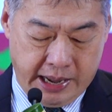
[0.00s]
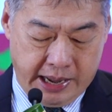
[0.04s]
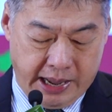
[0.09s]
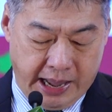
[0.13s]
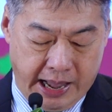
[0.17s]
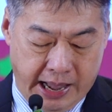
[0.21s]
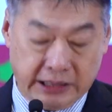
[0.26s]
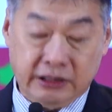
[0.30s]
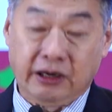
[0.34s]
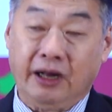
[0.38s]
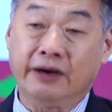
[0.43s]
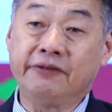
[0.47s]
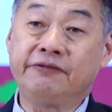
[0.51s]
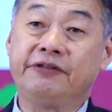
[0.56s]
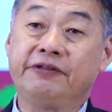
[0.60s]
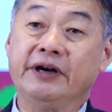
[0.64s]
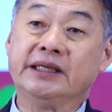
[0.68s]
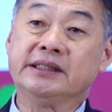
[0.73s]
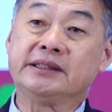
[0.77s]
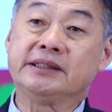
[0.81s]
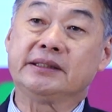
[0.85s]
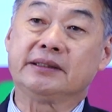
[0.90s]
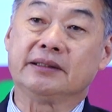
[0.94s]
A
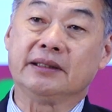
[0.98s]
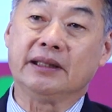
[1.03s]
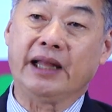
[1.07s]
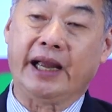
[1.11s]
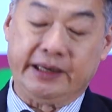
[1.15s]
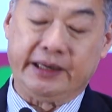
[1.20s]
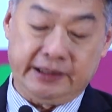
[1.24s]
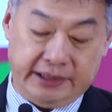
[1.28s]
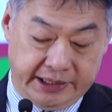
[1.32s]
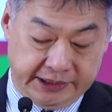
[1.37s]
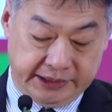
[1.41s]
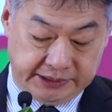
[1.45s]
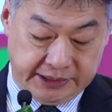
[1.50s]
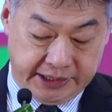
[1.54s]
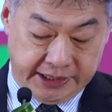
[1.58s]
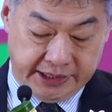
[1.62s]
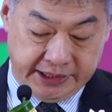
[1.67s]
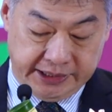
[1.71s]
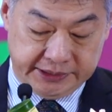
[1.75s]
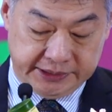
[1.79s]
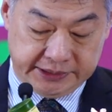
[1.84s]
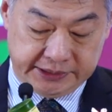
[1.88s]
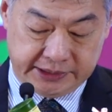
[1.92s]
conference like this
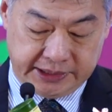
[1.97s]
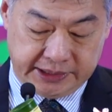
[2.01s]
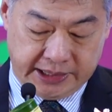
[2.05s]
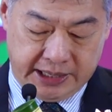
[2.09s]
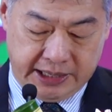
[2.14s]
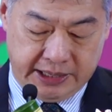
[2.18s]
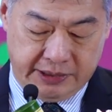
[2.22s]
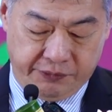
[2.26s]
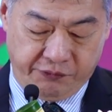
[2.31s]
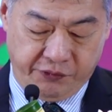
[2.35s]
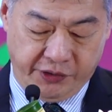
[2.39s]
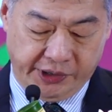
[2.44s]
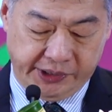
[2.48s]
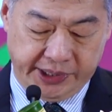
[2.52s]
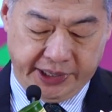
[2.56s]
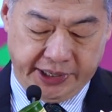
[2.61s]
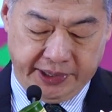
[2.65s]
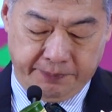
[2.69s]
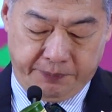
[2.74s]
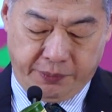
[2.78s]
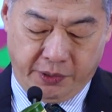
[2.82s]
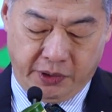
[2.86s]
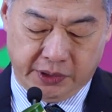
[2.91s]
is very
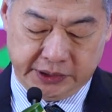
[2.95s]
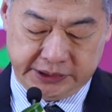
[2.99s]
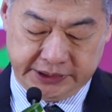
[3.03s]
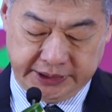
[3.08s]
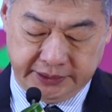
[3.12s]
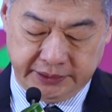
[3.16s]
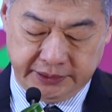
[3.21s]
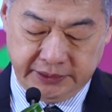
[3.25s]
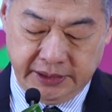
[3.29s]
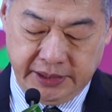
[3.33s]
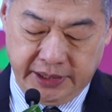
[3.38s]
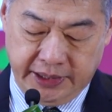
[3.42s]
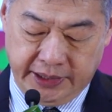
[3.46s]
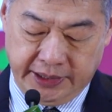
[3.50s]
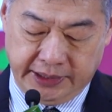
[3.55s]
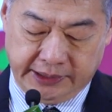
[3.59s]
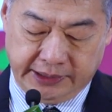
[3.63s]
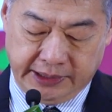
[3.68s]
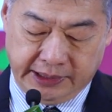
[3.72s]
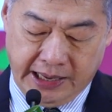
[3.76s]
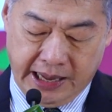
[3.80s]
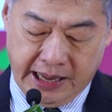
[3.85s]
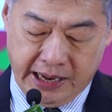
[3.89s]
important. It
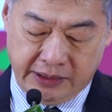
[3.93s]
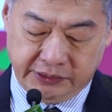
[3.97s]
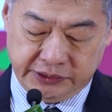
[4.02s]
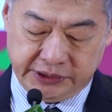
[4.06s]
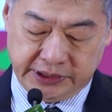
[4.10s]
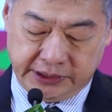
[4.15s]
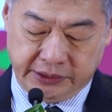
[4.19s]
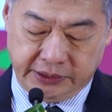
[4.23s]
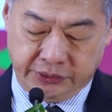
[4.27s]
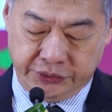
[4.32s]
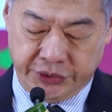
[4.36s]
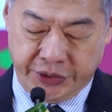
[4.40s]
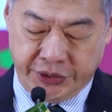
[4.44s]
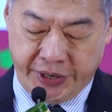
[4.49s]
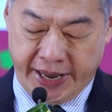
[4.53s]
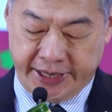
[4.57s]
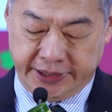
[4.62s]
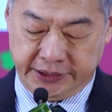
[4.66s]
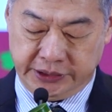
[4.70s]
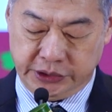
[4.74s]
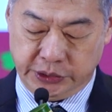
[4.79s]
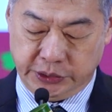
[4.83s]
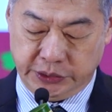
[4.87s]
allows the
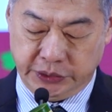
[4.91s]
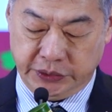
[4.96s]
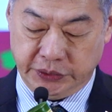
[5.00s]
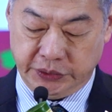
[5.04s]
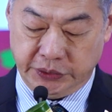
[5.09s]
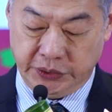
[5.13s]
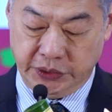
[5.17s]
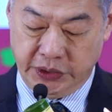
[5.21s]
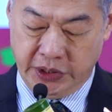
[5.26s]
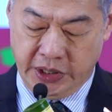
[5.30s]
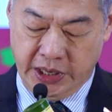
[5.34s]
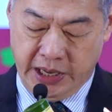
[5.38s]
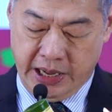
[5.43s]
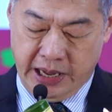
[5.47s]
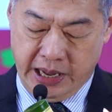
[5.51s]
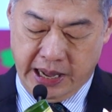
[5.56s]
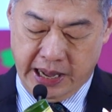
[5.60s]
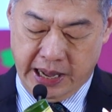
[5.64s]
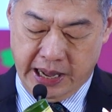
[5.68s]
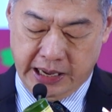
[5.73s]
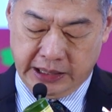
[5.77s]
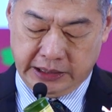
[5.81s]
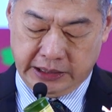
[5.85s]
UN to
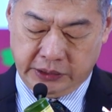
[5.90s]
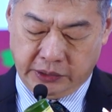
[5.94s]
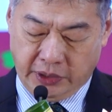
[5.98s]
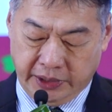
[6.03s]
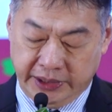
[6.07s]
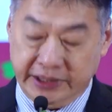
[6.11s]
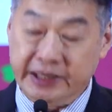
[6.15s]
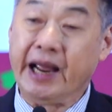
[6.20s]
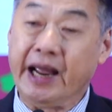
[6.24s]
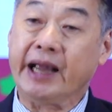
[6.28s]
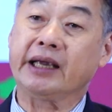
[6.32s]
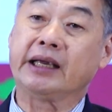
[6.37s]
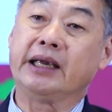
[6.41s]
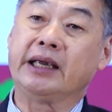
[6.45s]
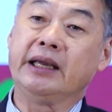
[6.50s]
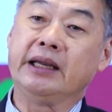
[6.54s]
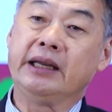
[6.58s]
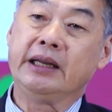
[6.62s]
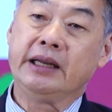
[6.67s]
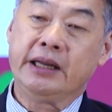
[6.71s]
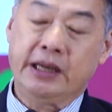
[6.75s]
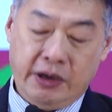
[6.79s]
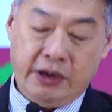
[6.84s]
connect
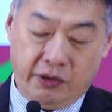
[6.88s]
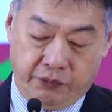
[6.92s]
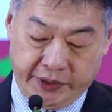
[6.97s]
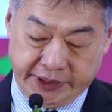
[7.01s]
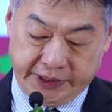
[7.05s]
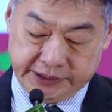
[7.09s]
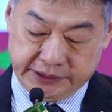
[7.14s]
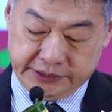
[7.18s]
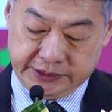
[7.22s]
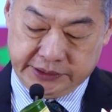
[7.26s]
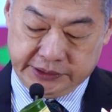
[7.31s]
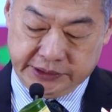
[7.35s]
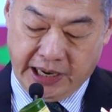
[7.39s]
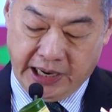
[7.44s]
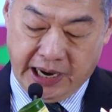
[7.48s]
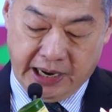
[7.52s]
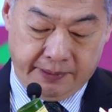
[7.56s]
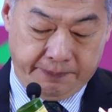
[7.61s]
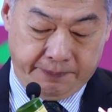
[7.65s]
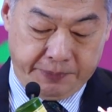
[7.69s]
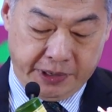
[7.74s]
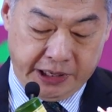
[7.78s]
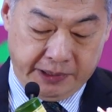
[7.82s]
with
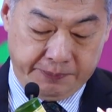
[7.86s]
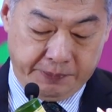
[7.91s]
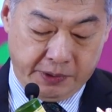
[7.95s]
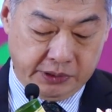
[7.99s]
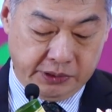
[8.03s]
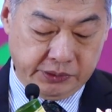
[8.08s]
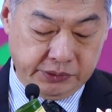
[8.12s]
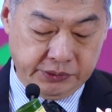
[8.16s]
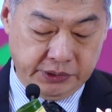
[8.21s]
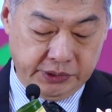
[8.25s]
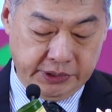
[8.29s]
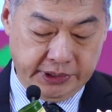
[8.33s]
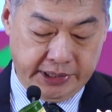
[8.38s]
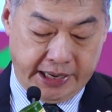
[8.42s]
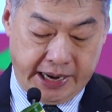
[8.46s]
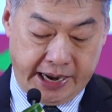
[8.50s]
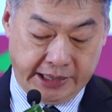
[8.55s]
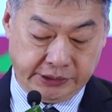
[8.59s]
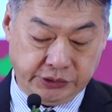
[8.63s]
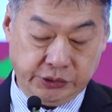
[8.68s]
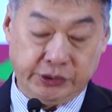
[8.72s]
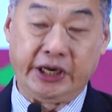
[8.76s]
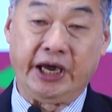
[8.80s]
young people,
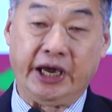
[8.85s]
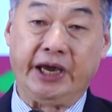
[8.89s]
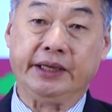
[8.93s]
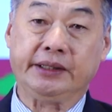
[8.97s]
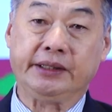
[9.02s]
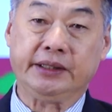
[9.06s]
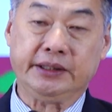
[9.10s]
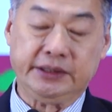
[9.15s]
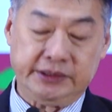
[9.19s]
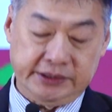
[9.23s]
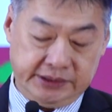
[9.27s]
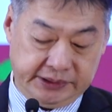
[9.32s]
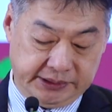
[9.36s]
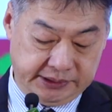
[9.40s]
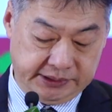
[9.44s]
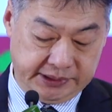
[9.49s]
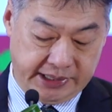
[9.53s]
educators,